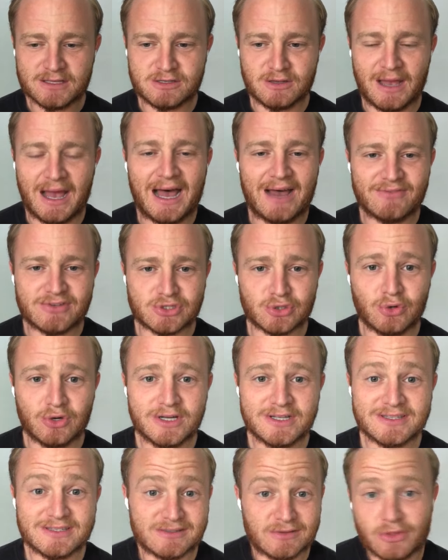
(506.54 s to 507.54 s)
to harvest
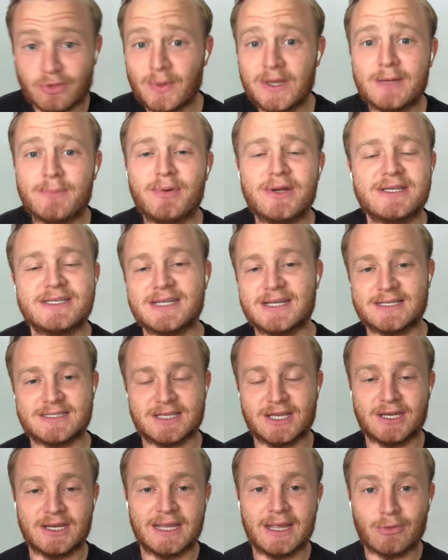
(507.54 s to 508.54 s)
organs, three D printing is
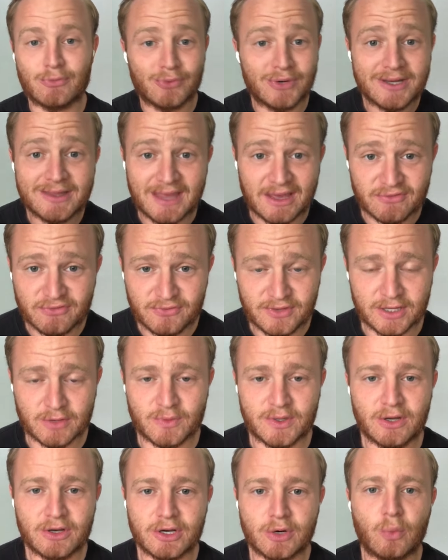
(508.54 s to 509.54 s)
going to get rid of that fear.
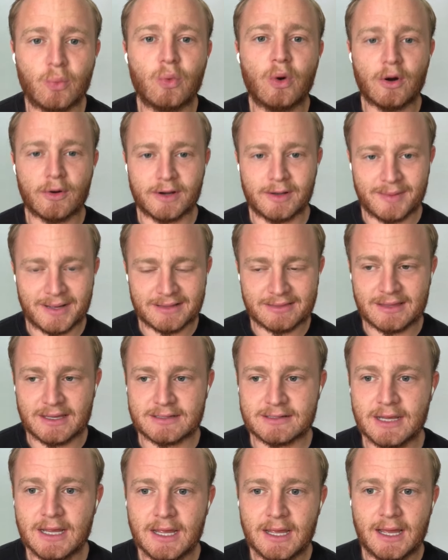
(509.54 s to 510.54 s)
We're not going to worry about
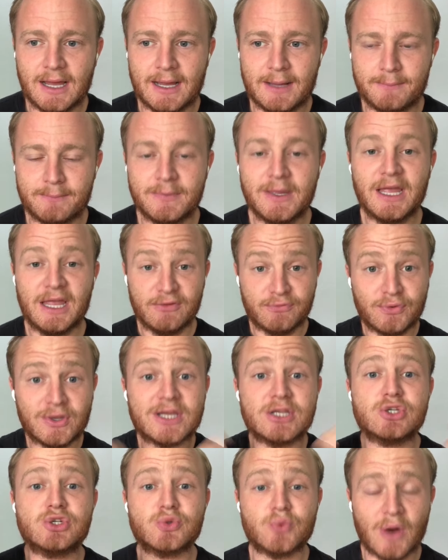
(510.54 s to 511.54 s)
that. Um, if we
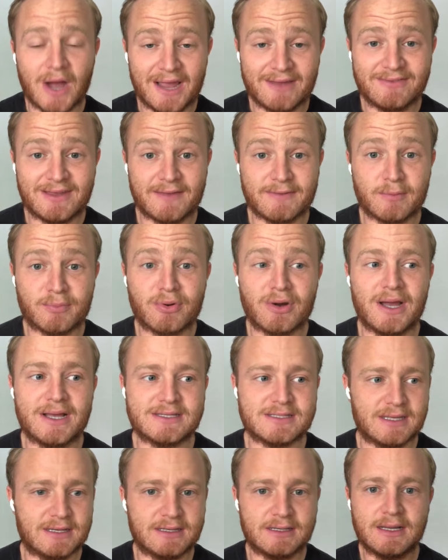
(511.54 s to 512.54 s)
can drive down the
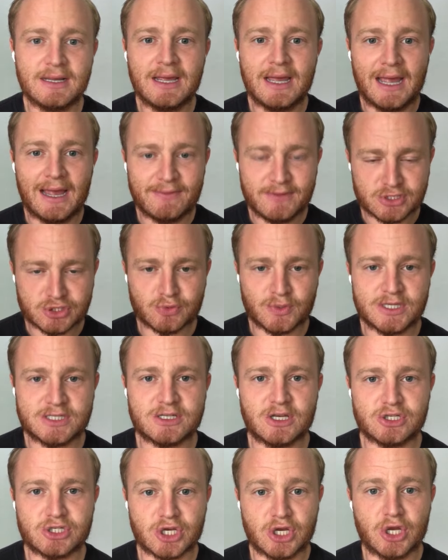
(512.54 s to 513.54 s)
price, and, and this
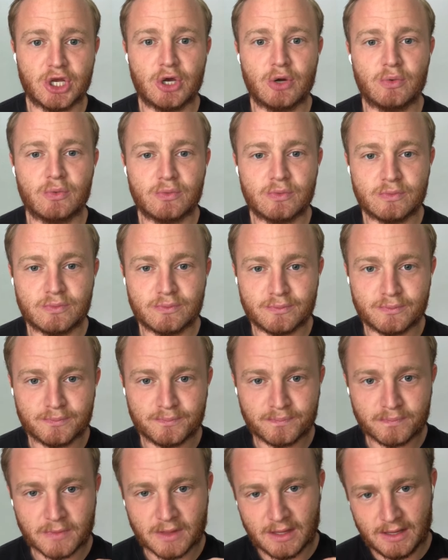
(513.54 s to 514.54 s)
research can go
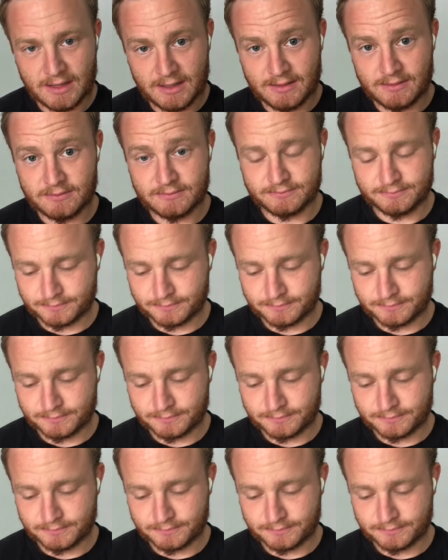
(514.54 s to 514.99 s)
uh,